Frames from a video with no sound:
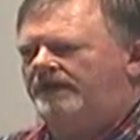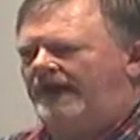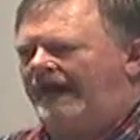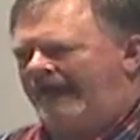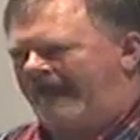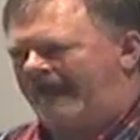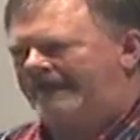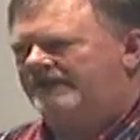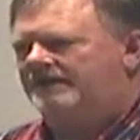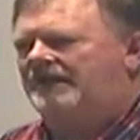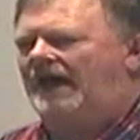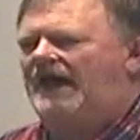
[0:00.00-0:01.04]
I'd had it
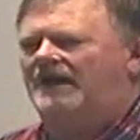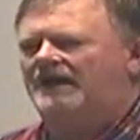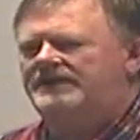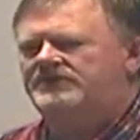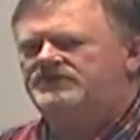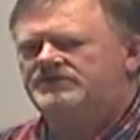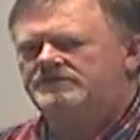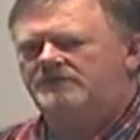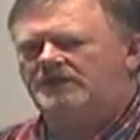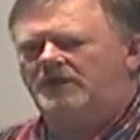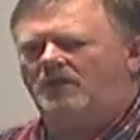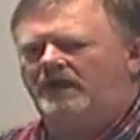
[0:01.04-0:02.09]
in college,
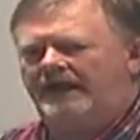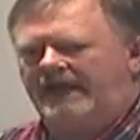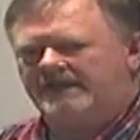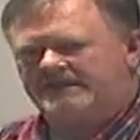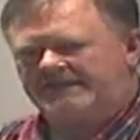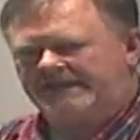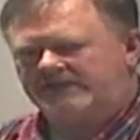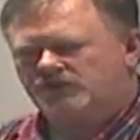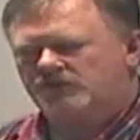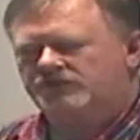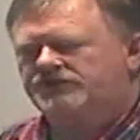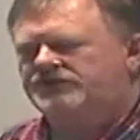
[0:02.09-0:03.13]
you know, I'd had
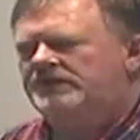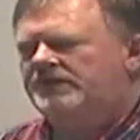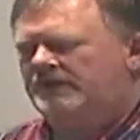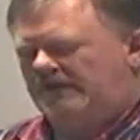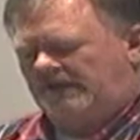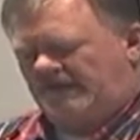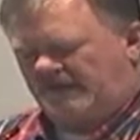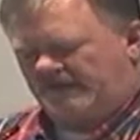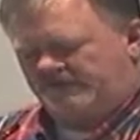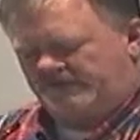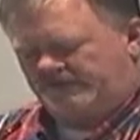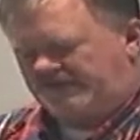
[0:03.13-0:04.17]
teachers uh,
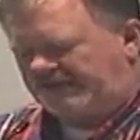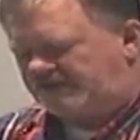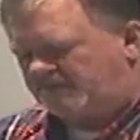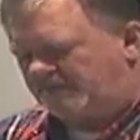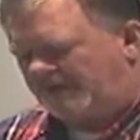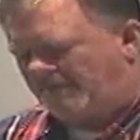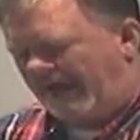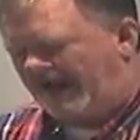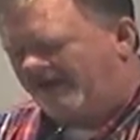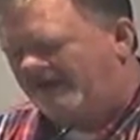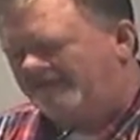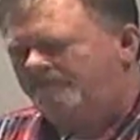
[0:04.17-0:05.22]
to teach me
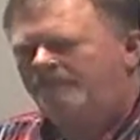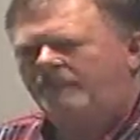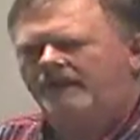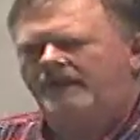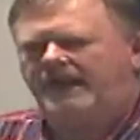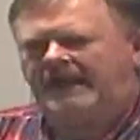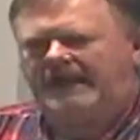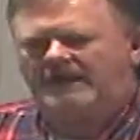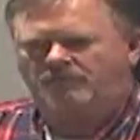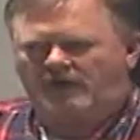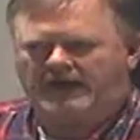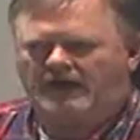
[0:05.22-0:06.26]
about it, and
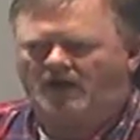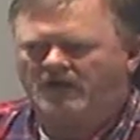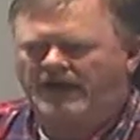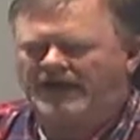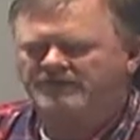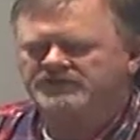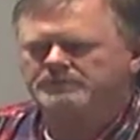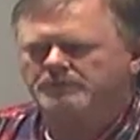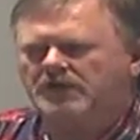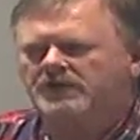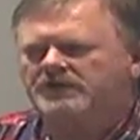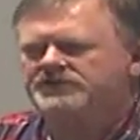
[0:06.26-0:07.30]
I'd read all kinds of
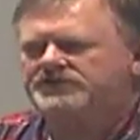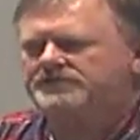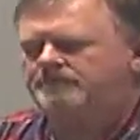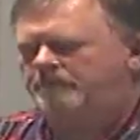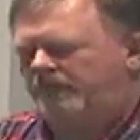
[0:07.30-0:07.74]
books.